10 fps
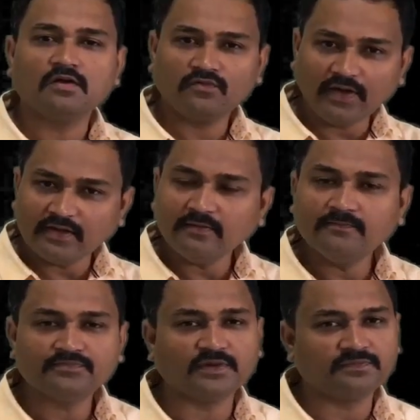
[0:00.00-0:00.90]
While
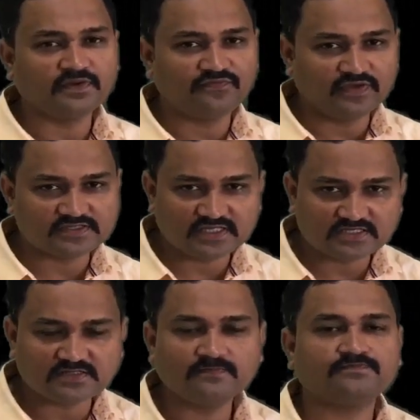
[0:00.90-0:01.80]
the
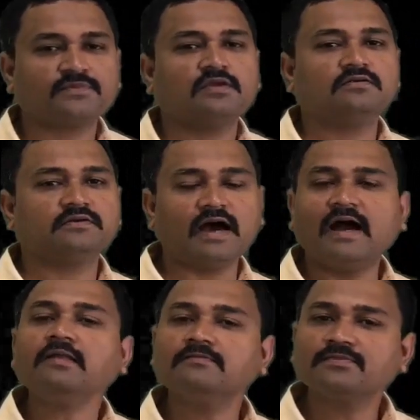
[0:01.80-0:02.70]
prefixes
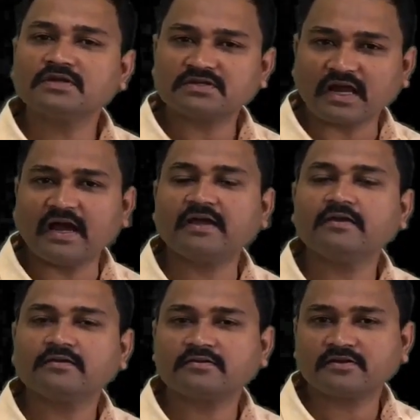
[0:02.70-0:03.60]
di, tri,
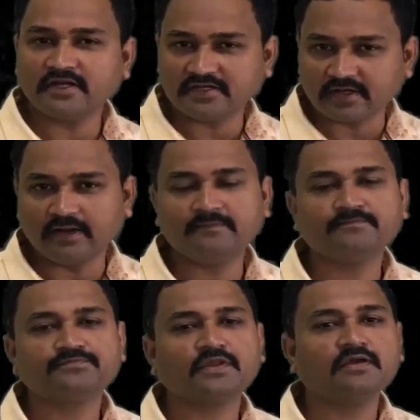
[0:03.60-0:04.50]
tetra,
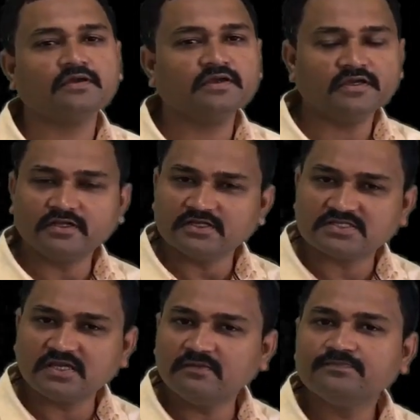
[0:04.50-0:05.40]

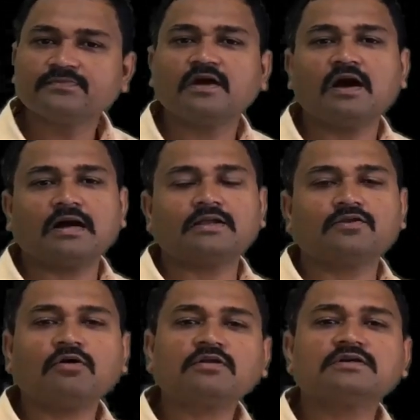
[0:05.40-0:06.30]
etc. are
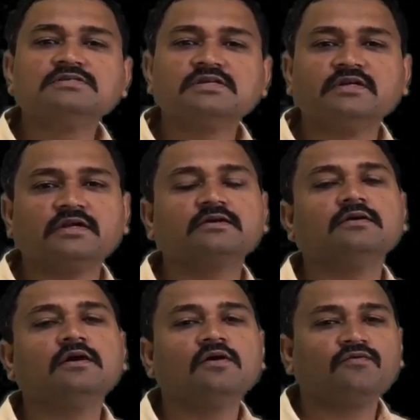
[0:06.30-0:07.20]
not considered
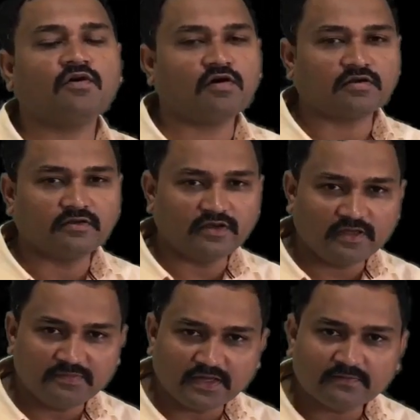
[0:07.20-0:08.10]
for
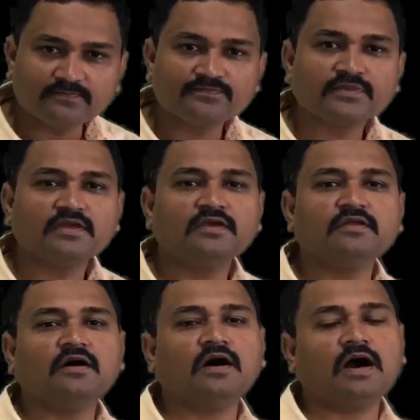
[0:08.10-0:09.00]
naming
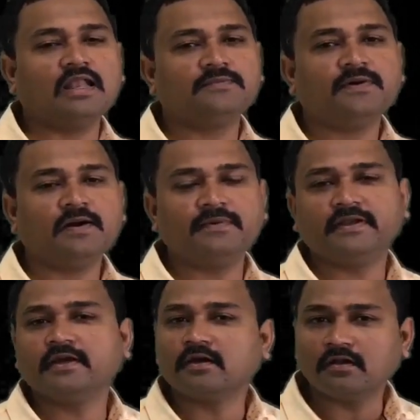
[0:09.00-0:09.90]
in a
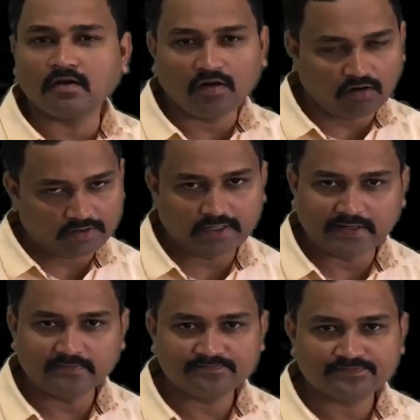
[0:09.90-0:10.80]
alphabetical order.